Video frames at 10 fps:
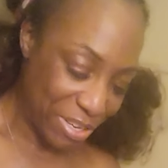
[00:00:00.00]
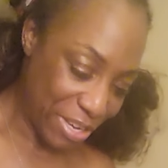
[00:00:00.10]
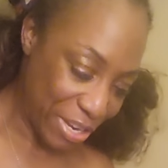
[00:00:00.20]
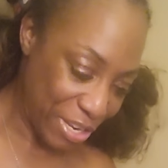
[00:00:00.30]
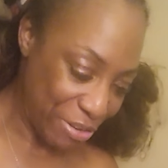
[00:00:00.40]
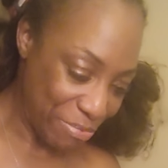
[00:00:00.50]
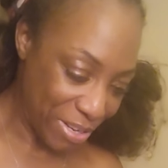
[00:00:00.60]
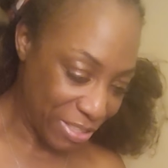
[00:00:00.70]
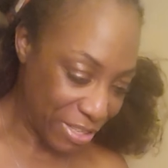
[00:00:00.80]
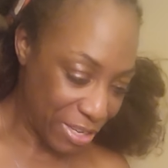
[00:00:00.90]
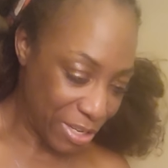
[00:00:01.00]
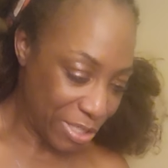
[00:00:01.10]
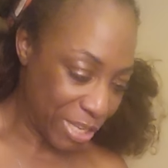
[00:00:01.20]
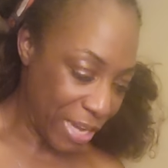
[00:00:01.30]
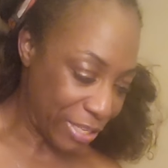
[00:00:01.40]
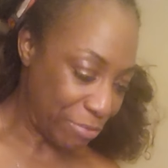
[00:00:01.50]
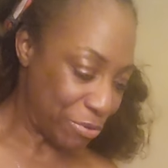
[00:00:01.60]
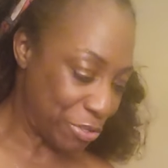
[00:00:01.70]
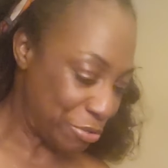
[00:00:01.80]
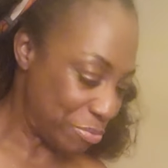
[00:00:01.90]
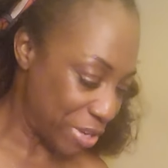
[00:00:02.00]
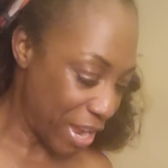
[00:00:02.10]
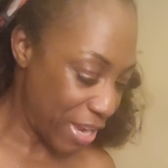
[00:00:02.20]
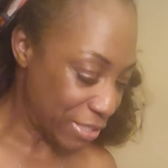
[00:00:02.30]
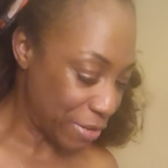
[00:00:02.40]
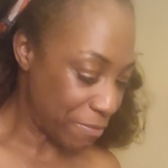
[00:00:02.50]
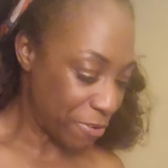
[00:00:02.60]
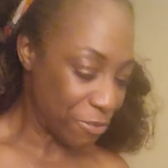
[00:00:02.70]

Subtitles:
Yeah, you about to get exactly what you've been asking for.